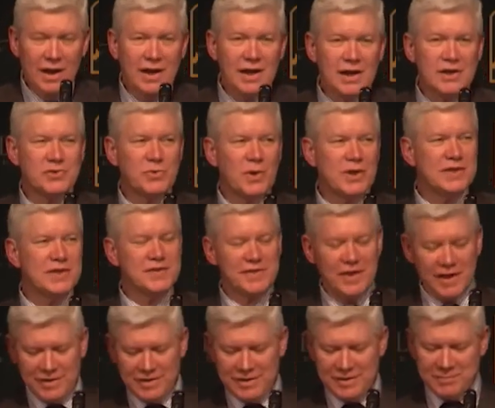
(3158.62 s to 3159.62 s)
Now, to
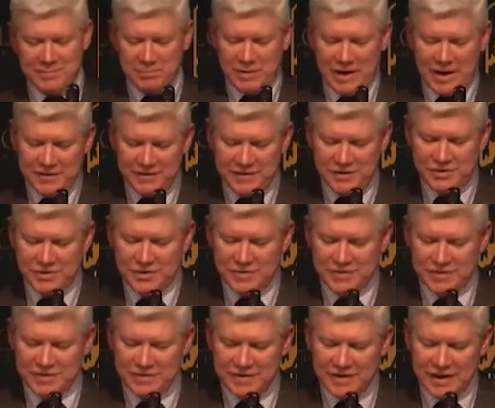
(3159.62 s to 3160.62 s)
understand these
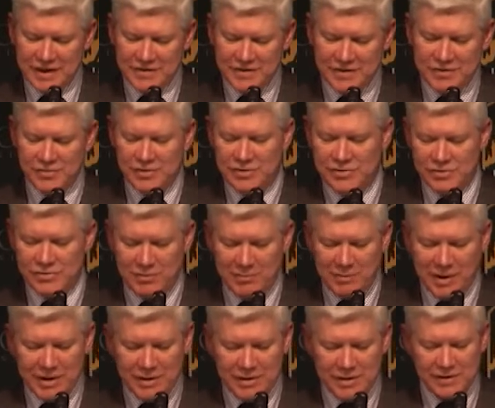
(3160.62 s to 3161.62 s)
passages, it's necessary to
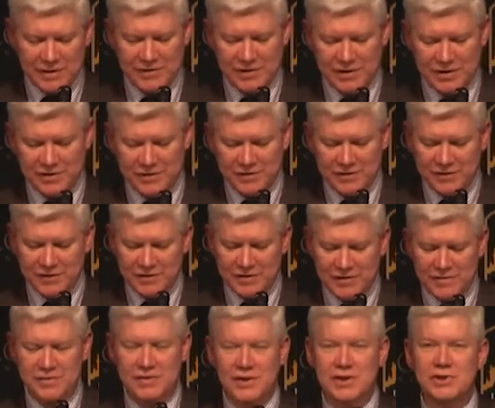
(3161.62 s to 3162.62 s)
remind ourselves of the
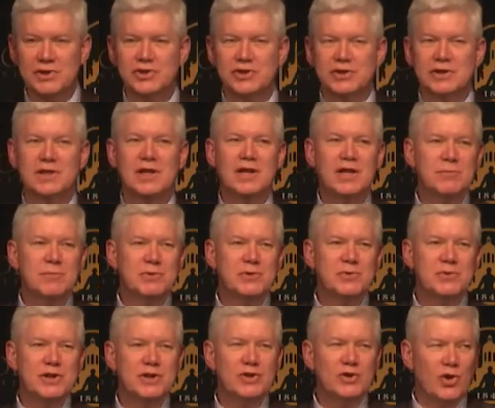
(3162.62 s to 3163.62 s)
distinction
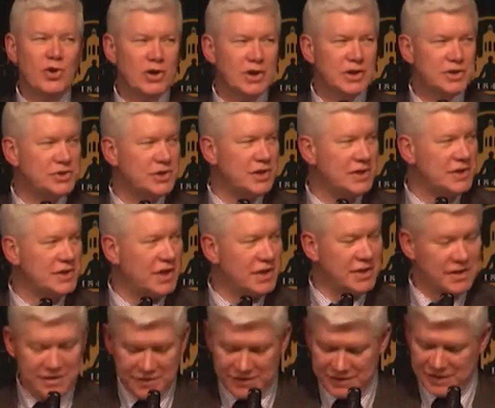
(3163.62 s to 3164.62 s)
between knowledge and
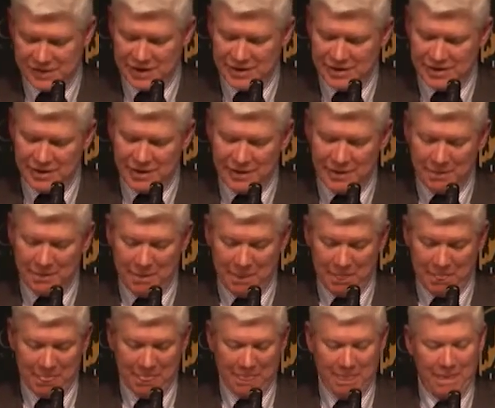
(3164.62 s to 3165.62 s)
understanding,
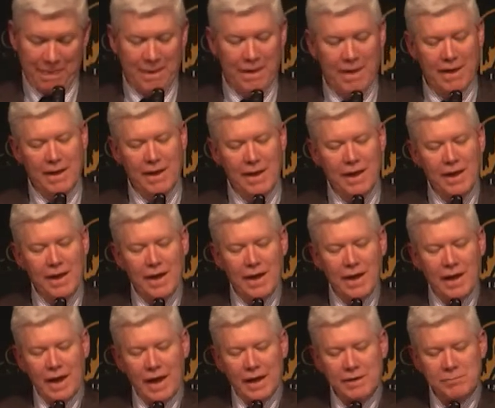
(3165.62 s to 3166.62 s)

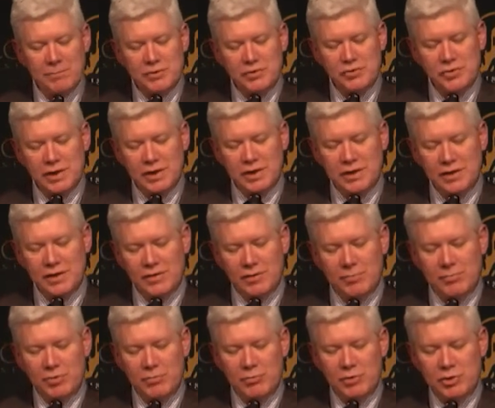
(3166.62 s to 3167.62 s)
and between the
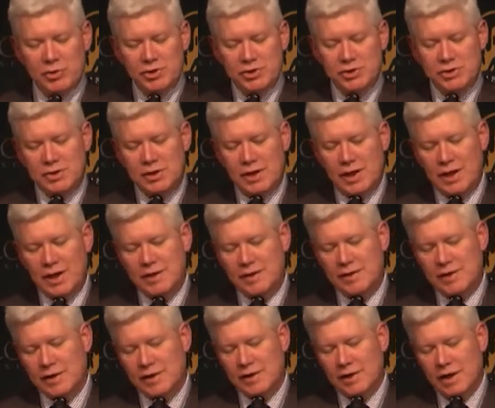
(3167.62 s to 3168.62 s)
promotion and
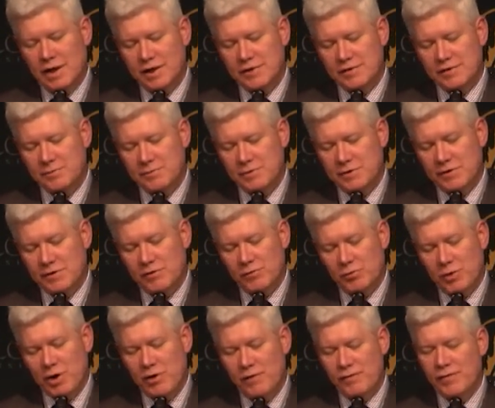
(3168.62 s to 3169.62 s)
enhancement of
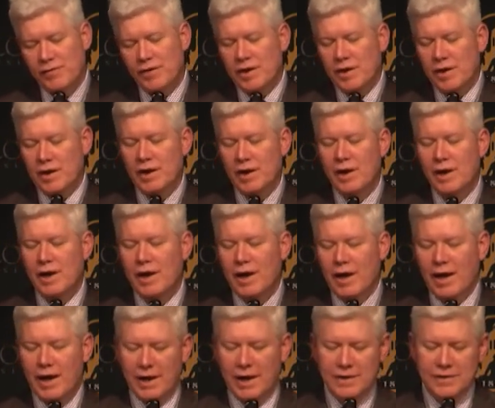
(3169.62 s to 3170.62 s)
welfare
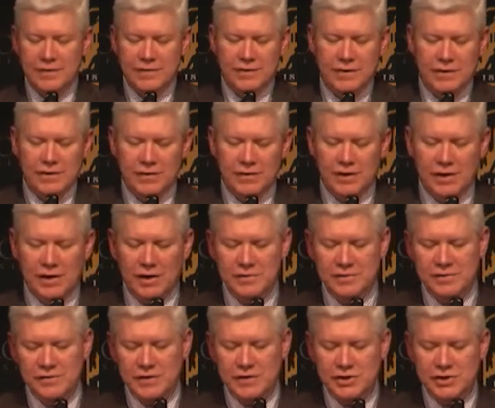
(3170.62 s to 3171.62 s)
and the
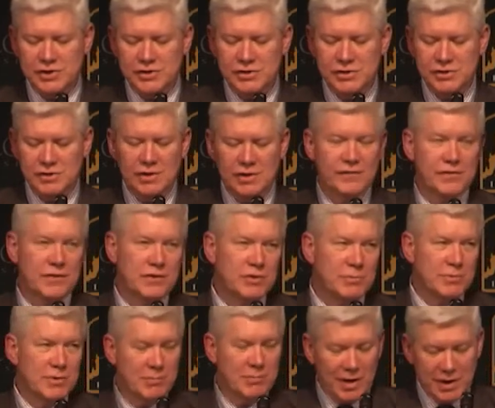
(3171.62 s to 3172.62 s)
cultivation of the
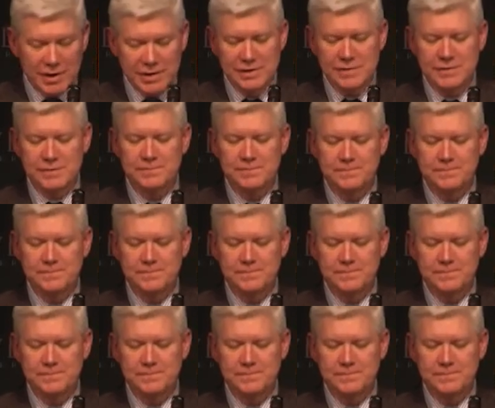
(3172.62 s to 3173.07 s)
human mind.